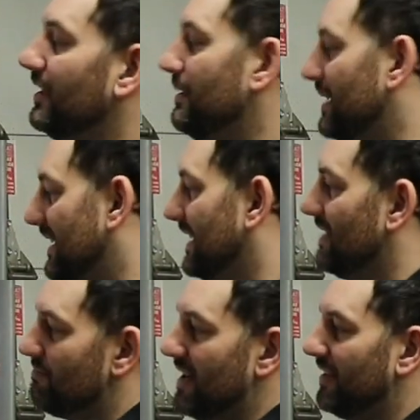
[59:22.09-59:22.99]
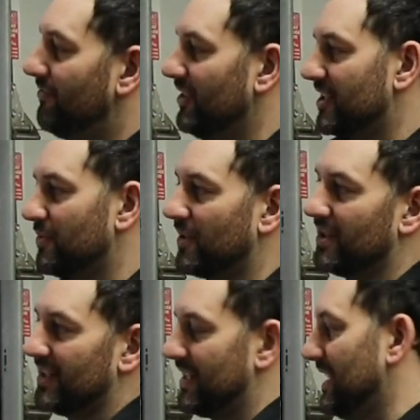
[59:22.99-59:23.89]
limit to the benefits we're
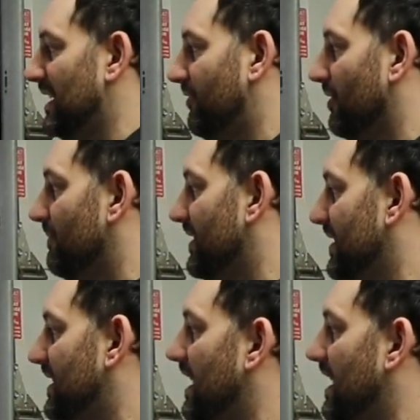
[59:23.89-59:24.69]
going to see from this